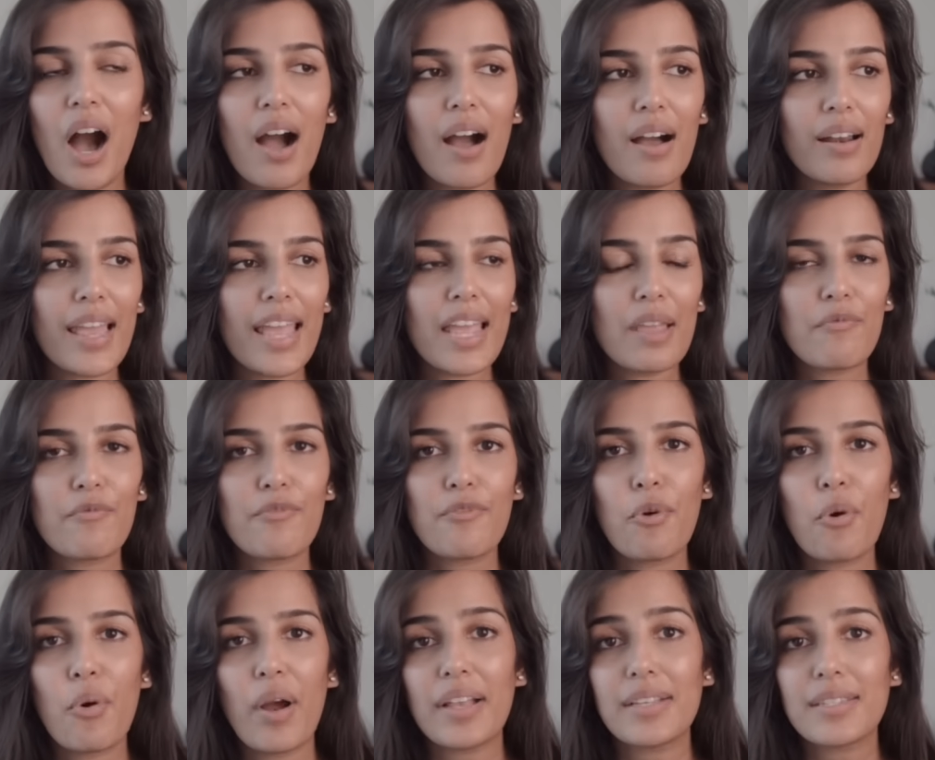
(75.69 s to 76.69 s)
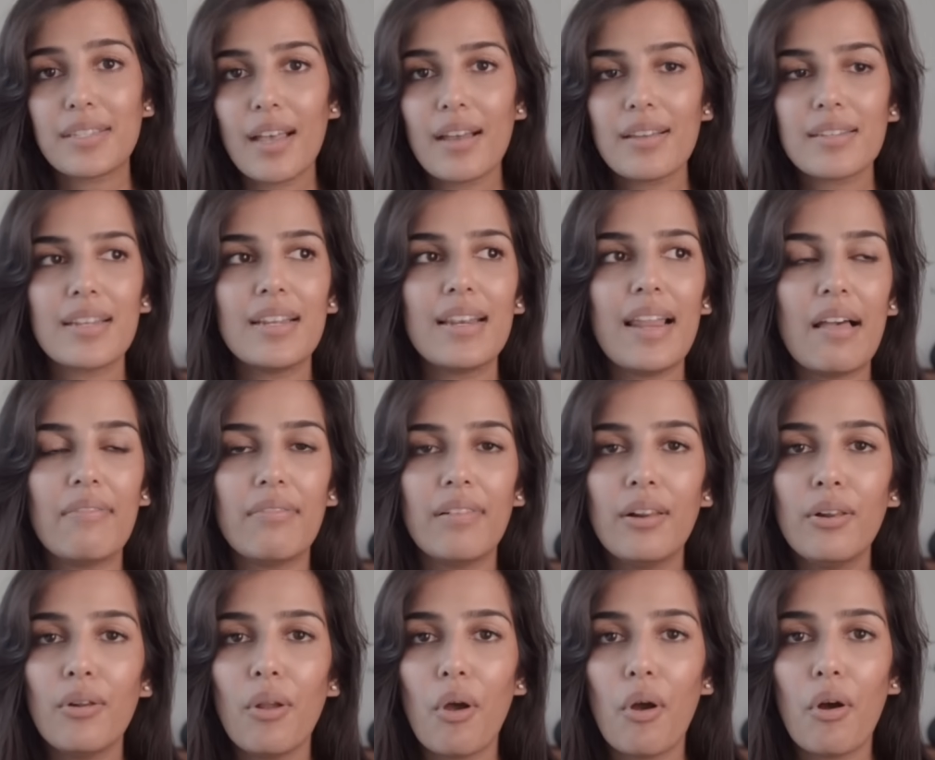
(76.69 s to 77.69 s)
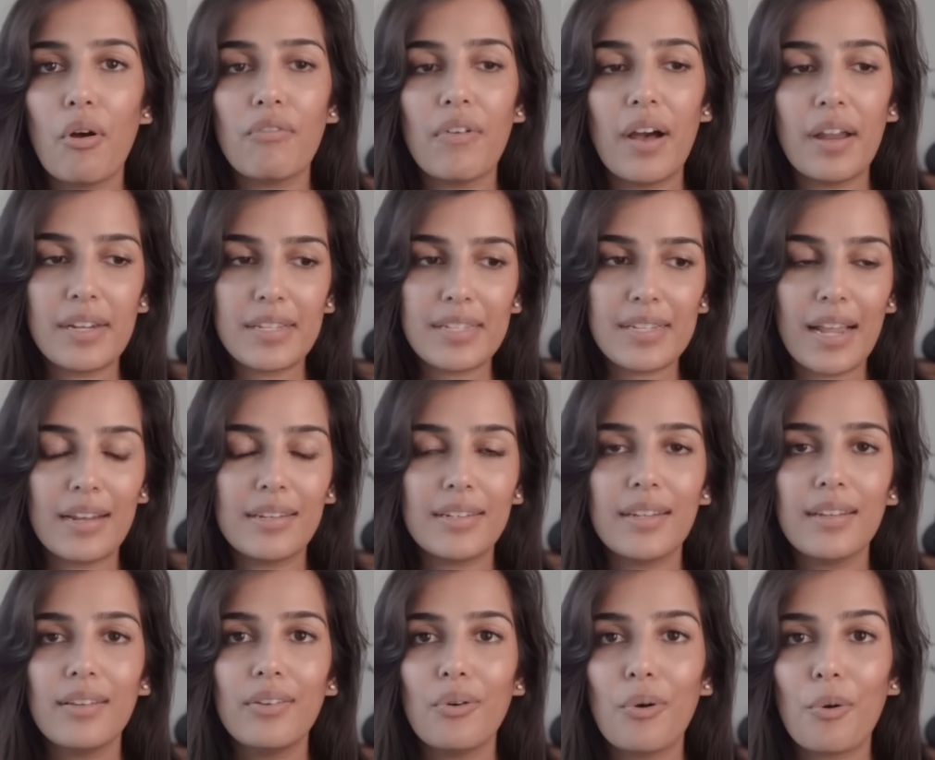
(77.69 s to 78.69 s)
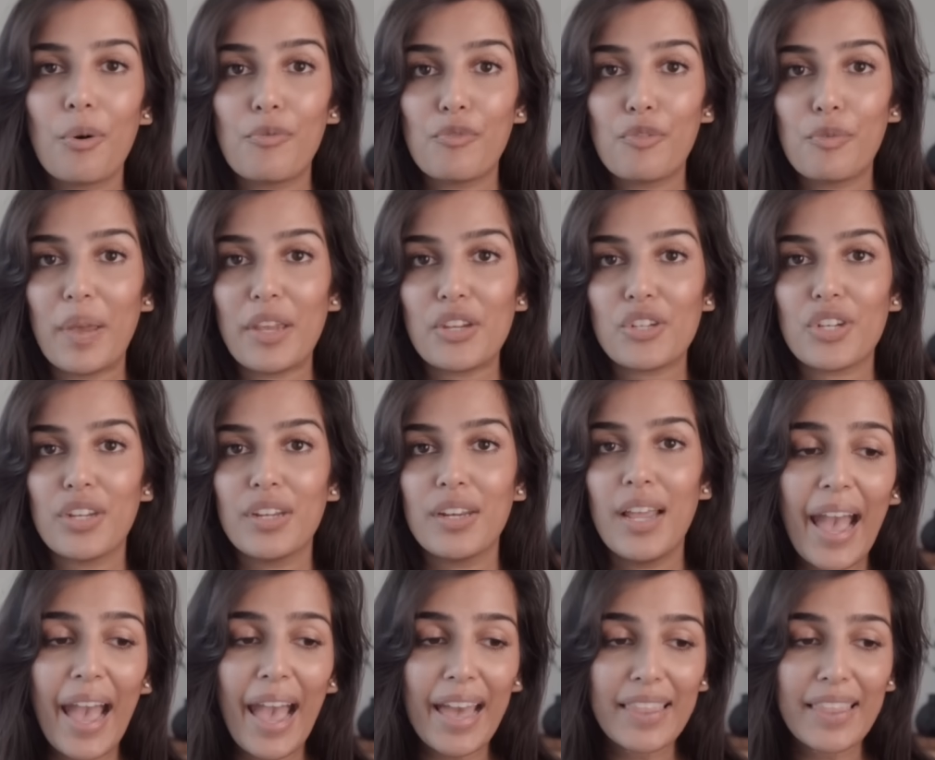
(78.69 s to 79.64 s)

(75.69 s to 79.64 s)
I'll aim for a certain level of understanding or information.